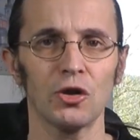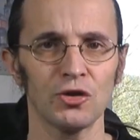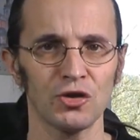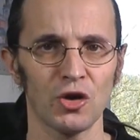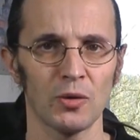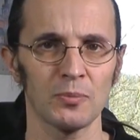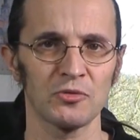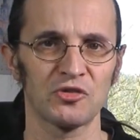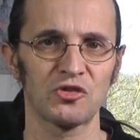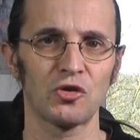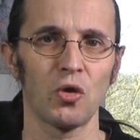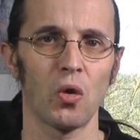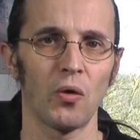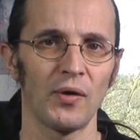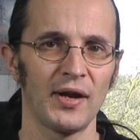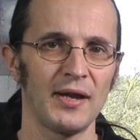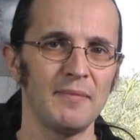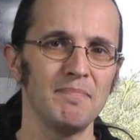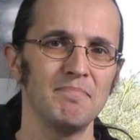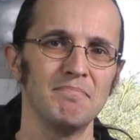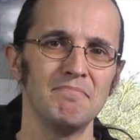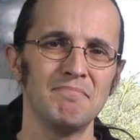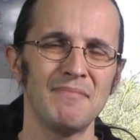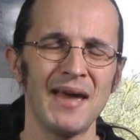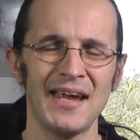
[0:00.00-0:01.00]
condom
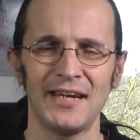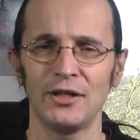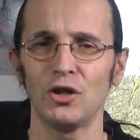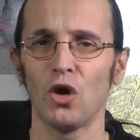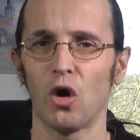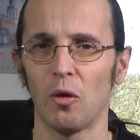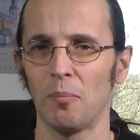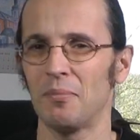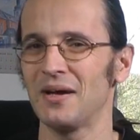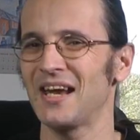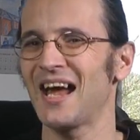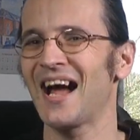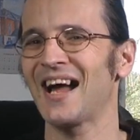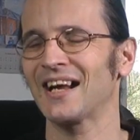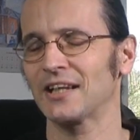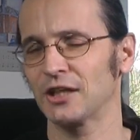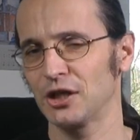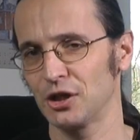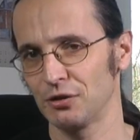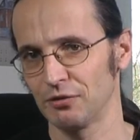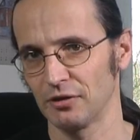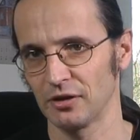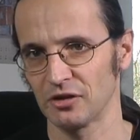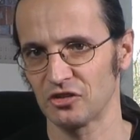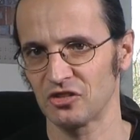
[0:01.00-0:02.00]
story may not be
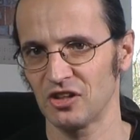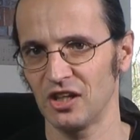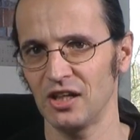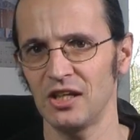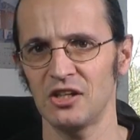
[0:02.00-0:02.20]
accurate.